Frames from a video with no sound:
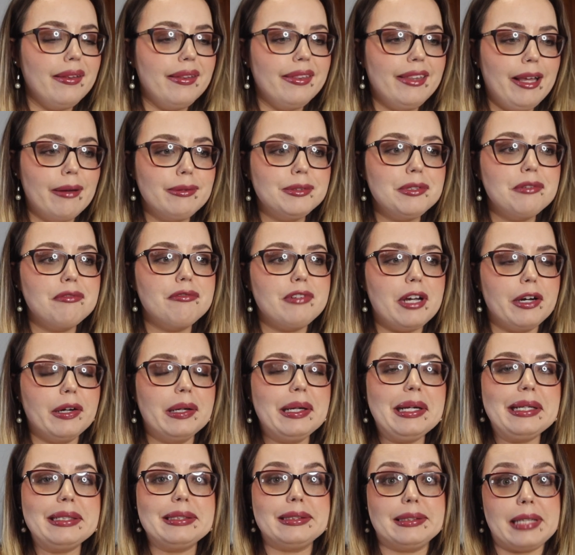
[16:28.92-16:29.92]
was a
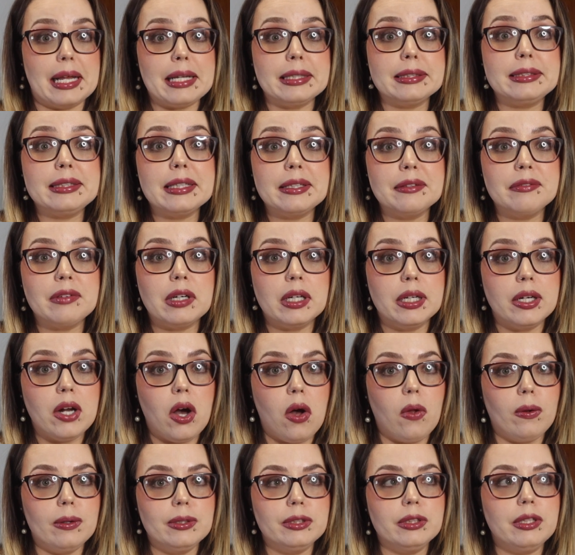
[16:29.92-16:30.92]
very extensive
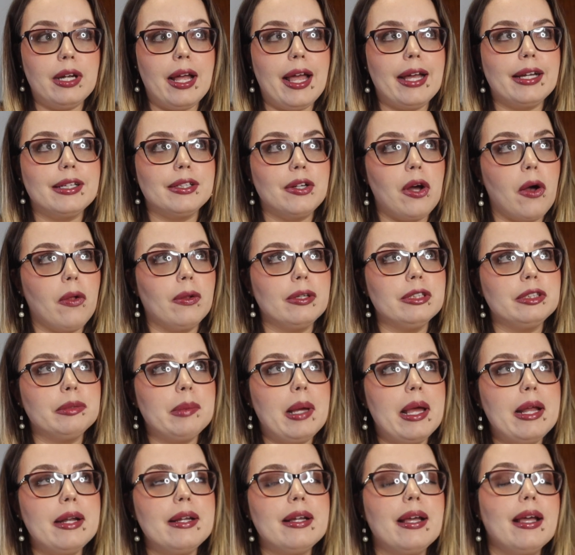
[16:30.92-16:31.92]

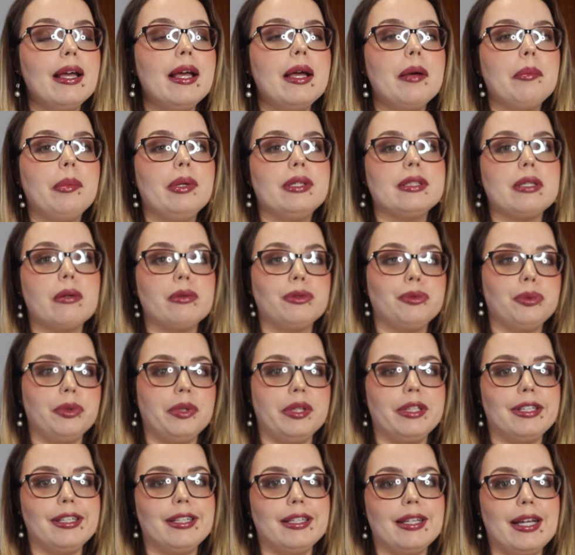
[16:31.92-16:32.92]
acknowledgement, because I was
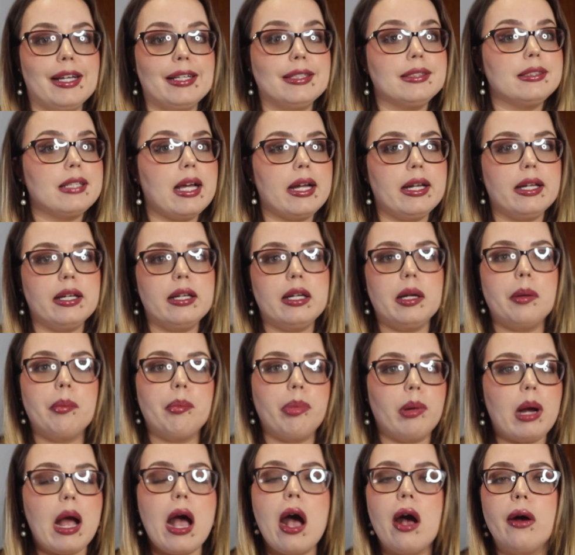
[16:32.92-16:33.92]
really excited and
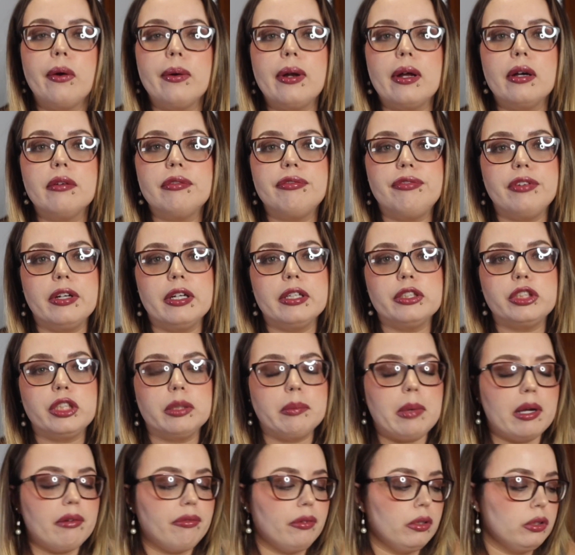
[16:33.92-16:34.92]
proud of
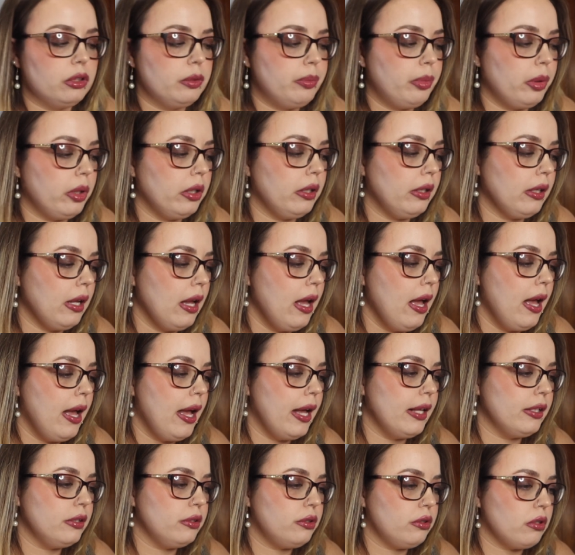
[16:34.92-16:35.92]
finishing my first book.
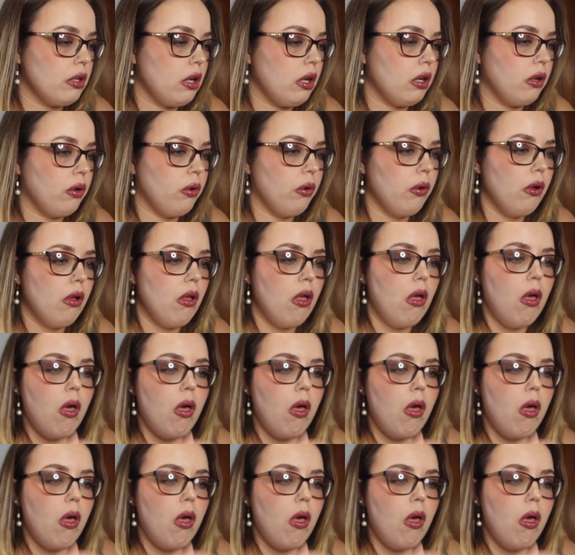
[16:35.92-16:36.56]
And so